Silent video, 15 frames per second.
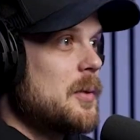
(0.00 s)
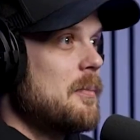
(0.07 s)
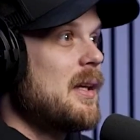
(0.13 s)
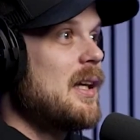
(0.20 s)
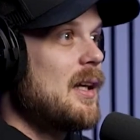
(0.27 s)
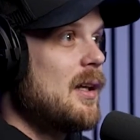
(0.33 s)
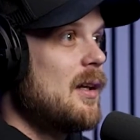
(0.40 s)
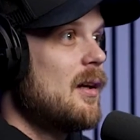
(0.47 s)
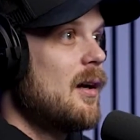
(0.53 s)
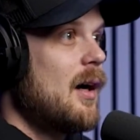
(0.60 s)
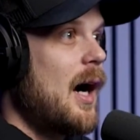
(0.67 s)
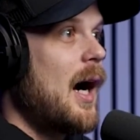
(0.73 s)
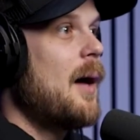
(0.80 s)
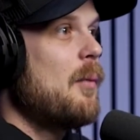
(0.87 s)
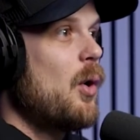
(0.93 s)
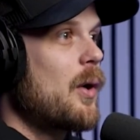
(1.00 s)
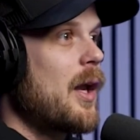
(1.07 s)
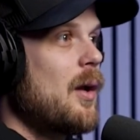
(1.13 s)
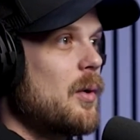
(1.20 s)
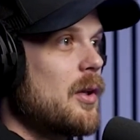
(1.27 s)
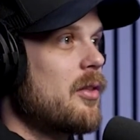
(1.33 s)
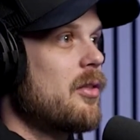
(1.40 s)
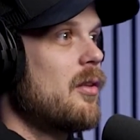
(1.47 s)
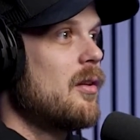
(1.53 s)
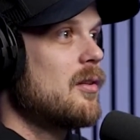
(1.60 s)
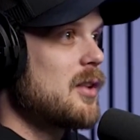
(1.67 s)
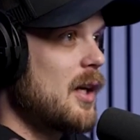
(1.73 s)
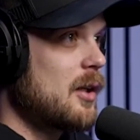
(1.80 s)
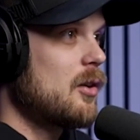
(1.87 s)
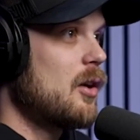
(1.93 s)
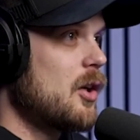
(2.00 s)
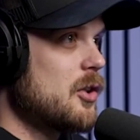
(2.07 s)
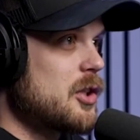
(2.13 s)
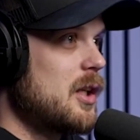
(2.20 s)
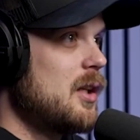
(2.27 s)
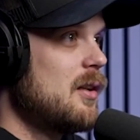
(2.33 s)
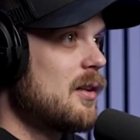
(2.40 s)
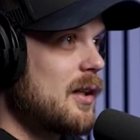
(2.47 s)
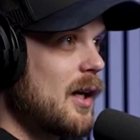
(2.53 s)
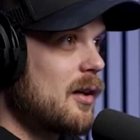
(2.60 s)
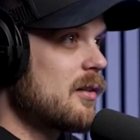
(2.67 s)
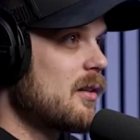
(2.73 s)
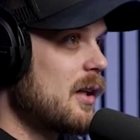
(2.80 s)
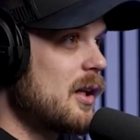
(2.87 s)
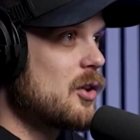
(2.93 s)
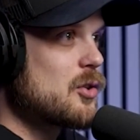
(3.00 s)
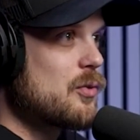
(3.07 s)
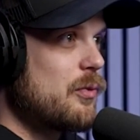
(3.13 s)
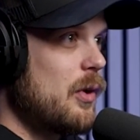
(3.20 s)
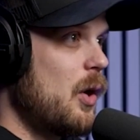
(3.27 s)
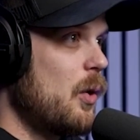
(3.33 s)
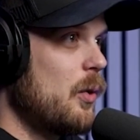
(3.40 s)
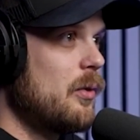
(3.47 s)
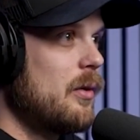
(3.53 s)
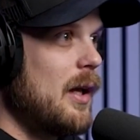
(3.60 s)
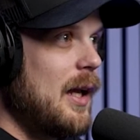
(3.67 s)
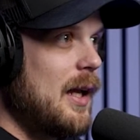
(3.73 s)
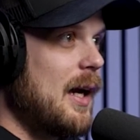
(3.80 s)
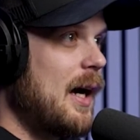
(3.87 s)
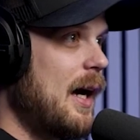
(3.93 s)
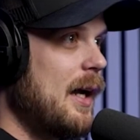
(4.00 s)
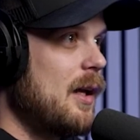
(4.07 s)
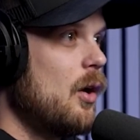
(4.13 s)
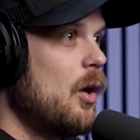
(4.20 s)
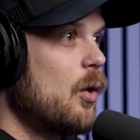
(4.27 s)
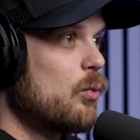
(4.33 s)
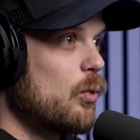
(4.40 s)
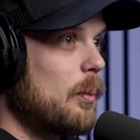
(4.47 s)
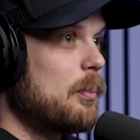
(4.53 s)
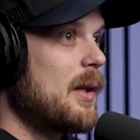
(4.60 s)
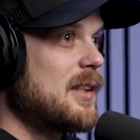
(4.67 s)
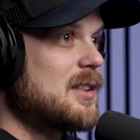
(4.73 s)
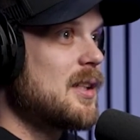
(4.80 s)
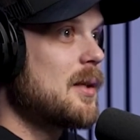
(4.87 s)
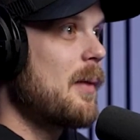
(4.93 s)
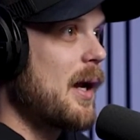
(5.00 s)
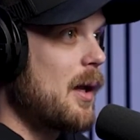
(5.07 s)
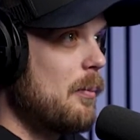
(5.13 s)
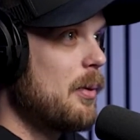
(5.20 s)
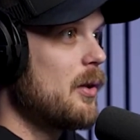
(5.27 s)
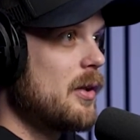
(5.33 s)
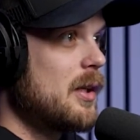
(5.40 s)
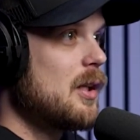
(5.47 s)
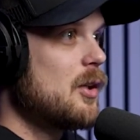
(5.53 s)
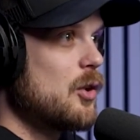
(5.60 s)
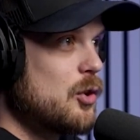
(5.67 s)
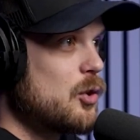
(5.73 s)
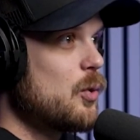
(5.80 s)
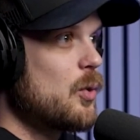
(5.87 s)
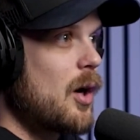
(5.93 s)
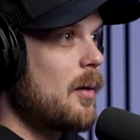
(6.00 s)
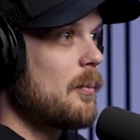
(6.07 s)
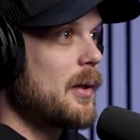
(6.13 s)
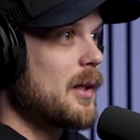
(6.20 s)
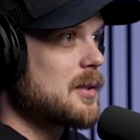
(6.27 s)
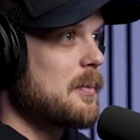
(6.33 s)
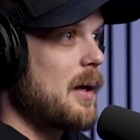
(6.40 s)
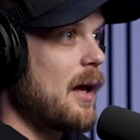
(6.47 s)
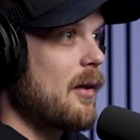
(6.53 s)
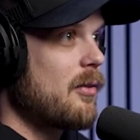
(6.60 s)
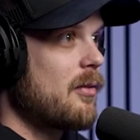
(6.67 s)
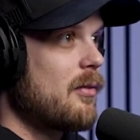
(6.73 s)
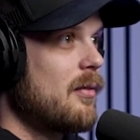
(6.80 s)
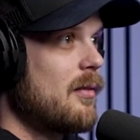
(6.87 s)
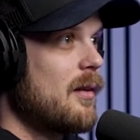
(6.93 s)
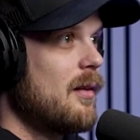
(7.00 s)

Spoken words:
To me, I'm okay with technology, calculators, phone, AI, replacing my ability to do complex math.